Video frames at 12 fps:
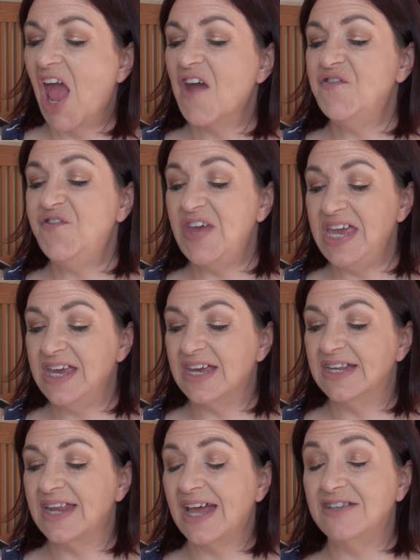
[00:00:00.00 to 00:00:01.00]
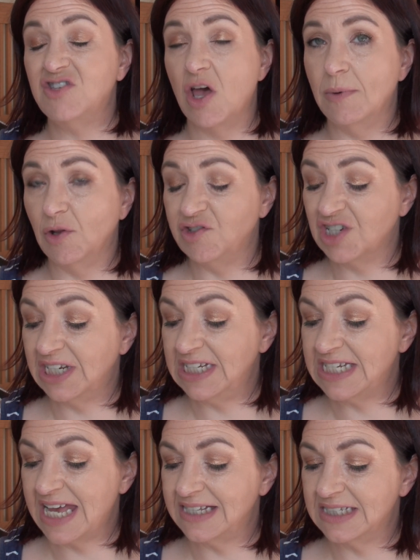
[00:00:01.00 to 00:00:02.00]
Vegan and dermatologically
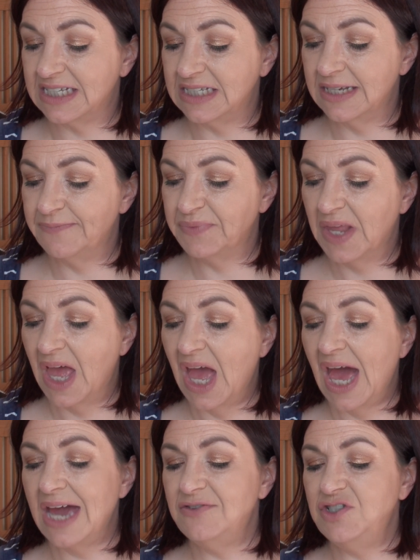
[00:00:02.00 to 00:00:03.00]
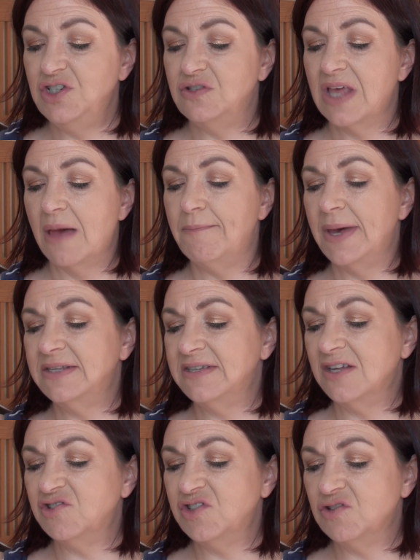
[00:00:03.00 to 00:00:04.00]
tested. How to use:
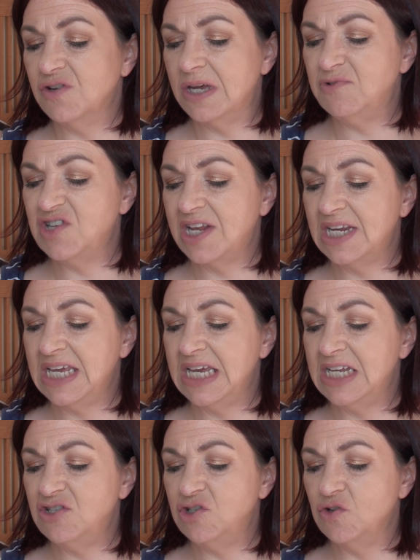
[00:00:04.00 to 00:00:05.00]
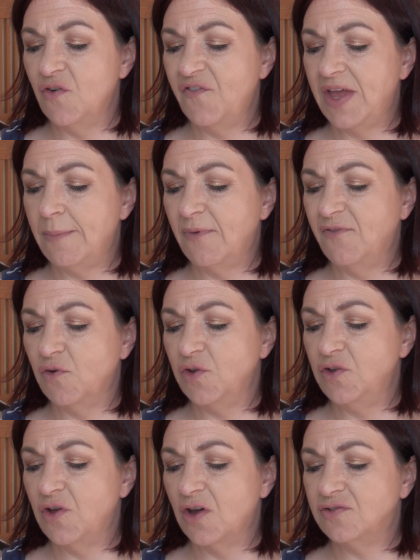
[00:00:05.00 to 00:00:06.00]
massage the cream gently into your feet before
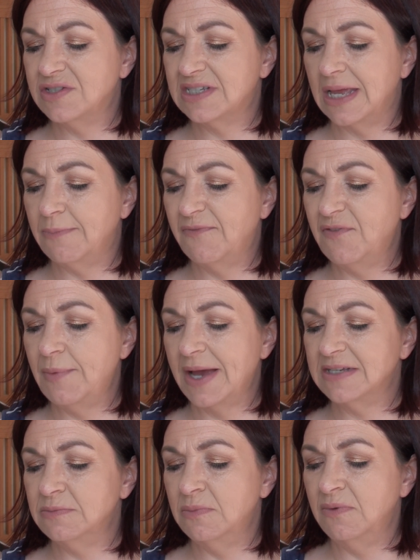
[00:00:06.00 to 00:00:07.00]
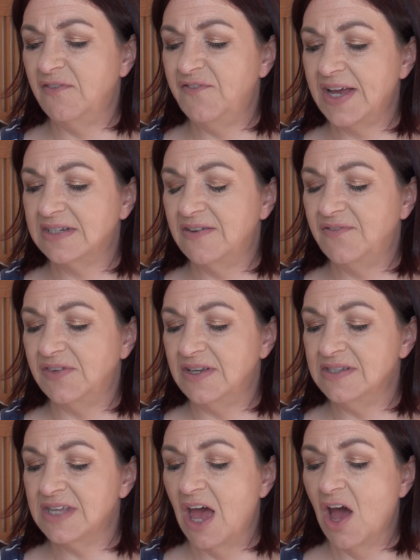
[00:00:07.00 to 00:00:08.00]
you go to sleep. For maximum
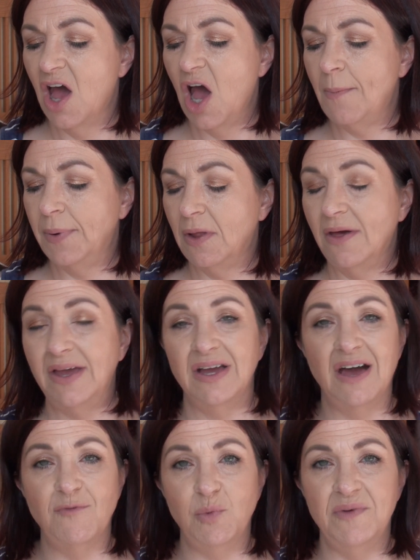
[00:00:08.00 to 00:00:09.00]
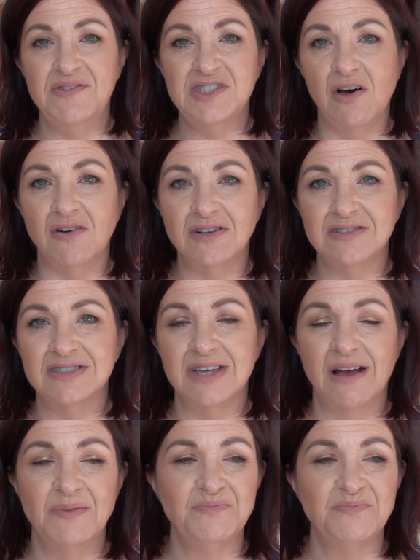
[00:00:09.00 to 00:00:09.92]
effectiveness, apply and cover with socks.